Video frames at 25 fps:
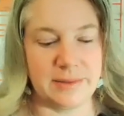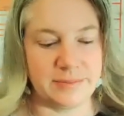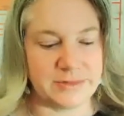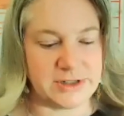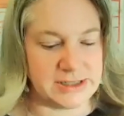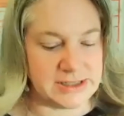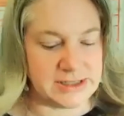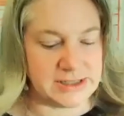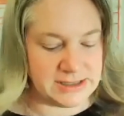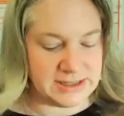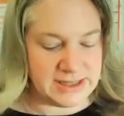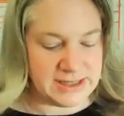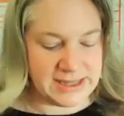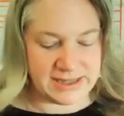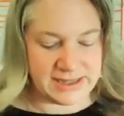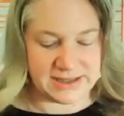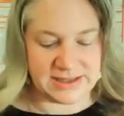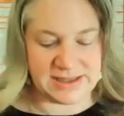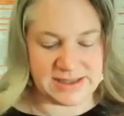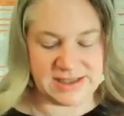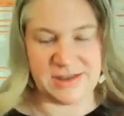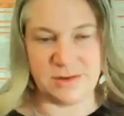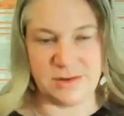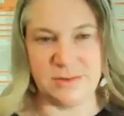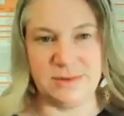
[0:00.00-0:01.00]
Just like
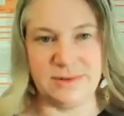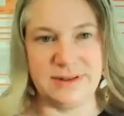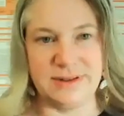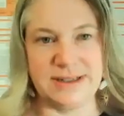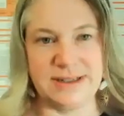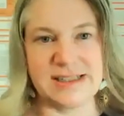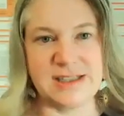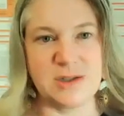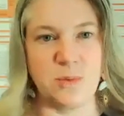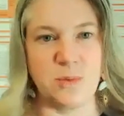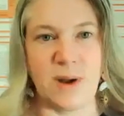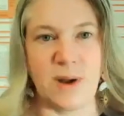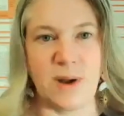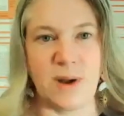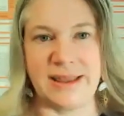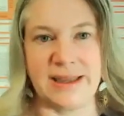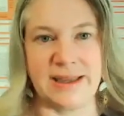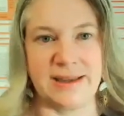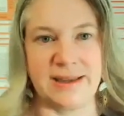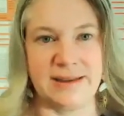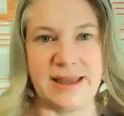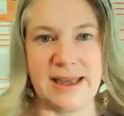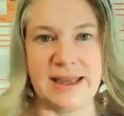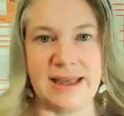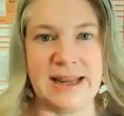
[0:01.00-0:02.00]

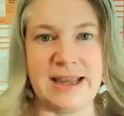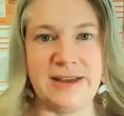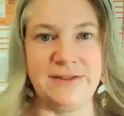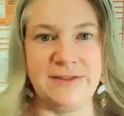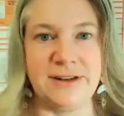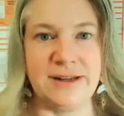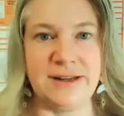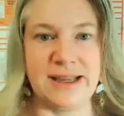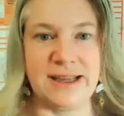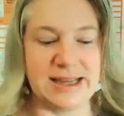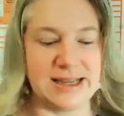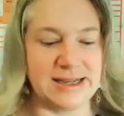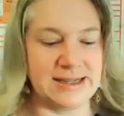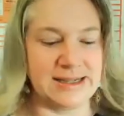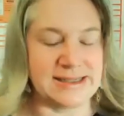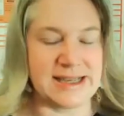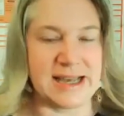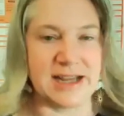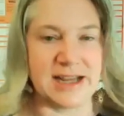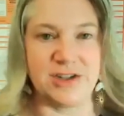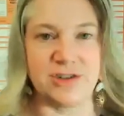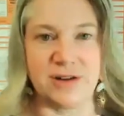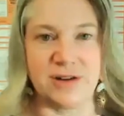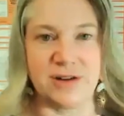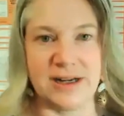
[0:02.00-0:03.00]
swelling, and even like
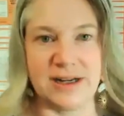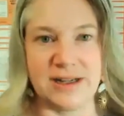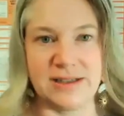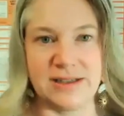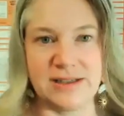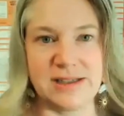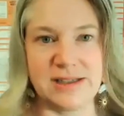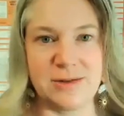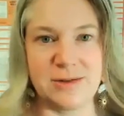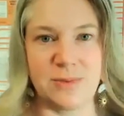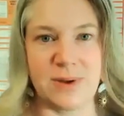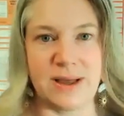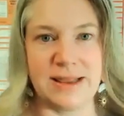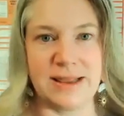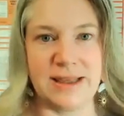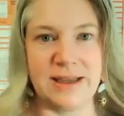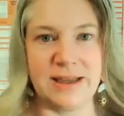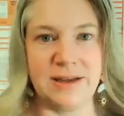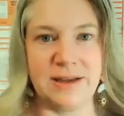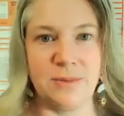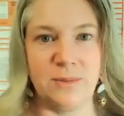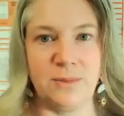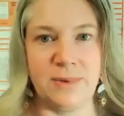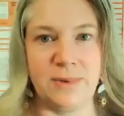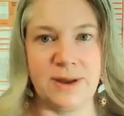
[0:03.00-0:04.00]
exaggerated
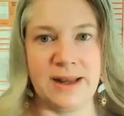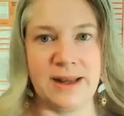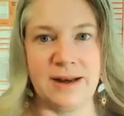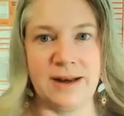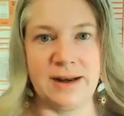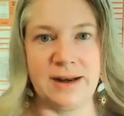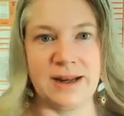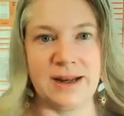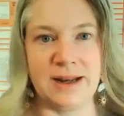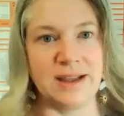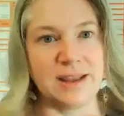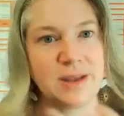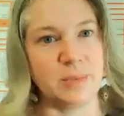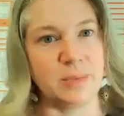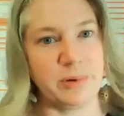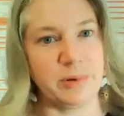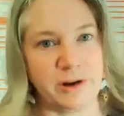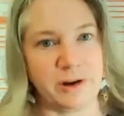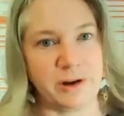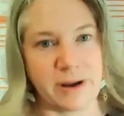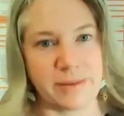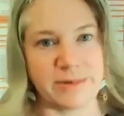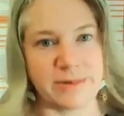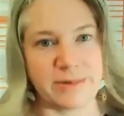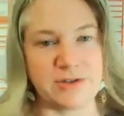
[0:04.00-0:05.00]
swelling when another
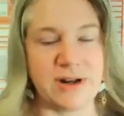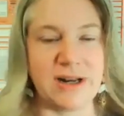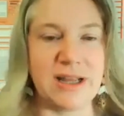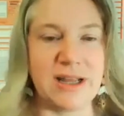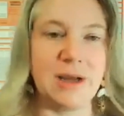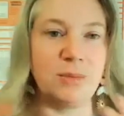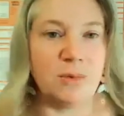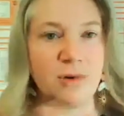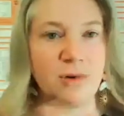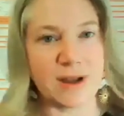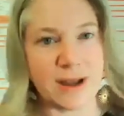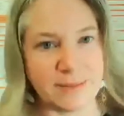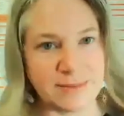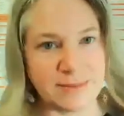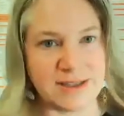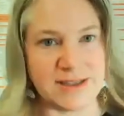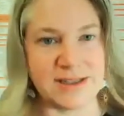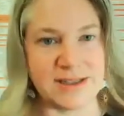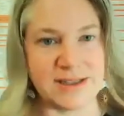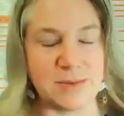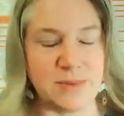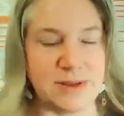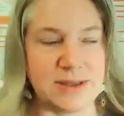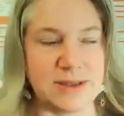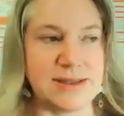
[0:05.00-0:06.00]
program is running, and we'll come to
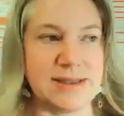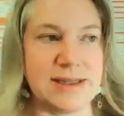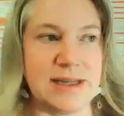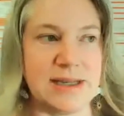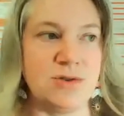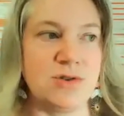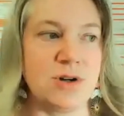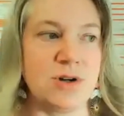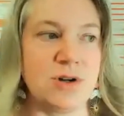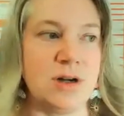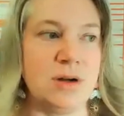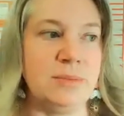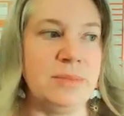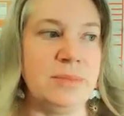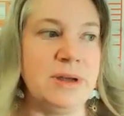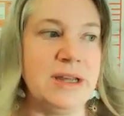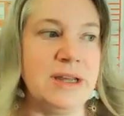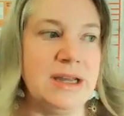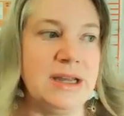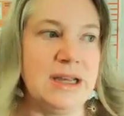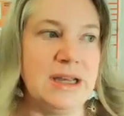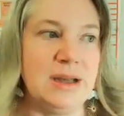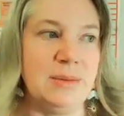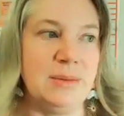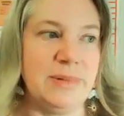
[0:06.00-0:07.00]
this with the syndrome.
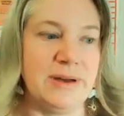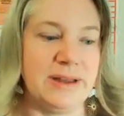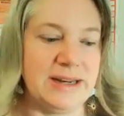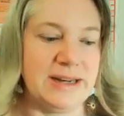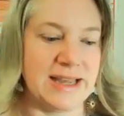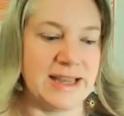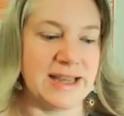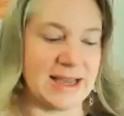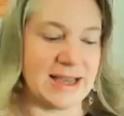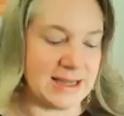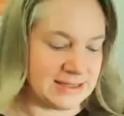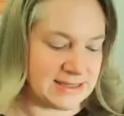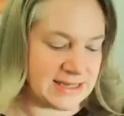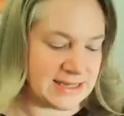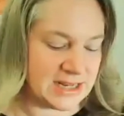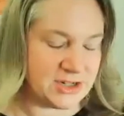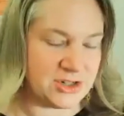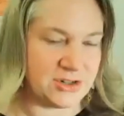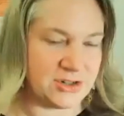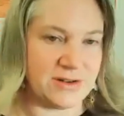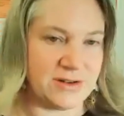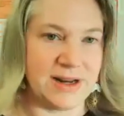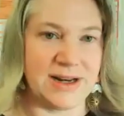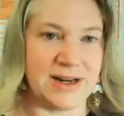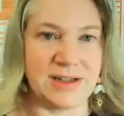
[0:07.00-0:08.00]
But
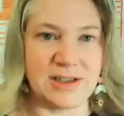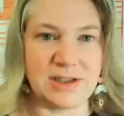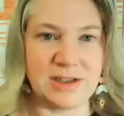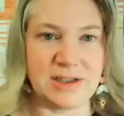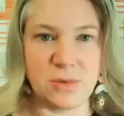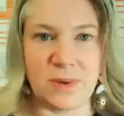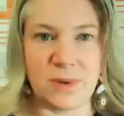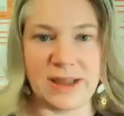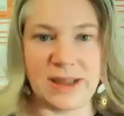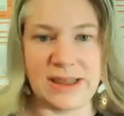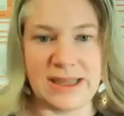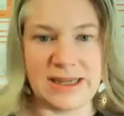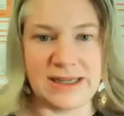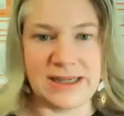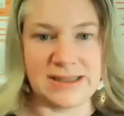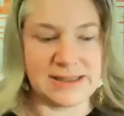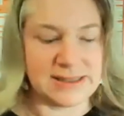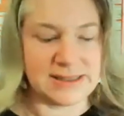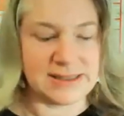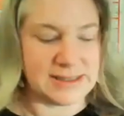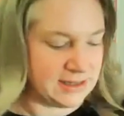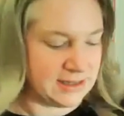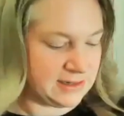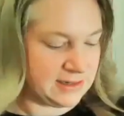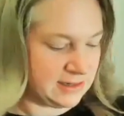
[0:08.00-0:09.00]
exaggerated
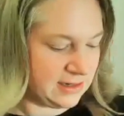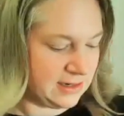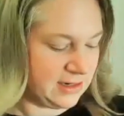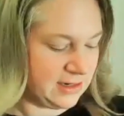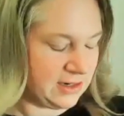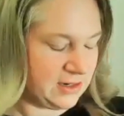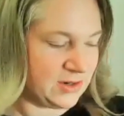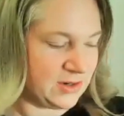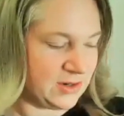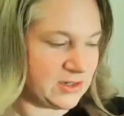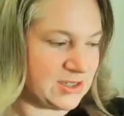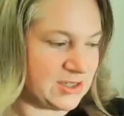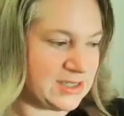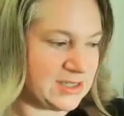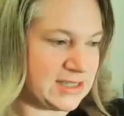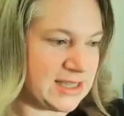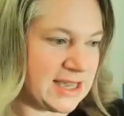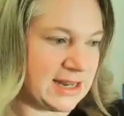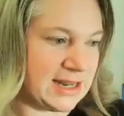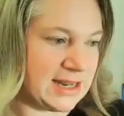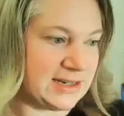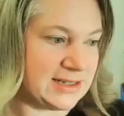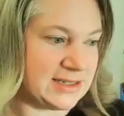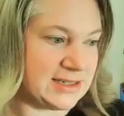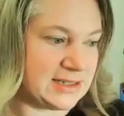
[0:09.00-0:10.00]
swellings, and just
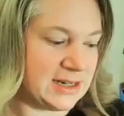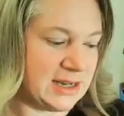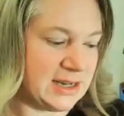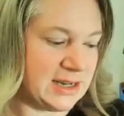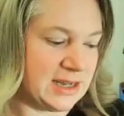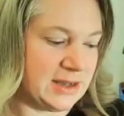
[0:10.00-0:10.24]
that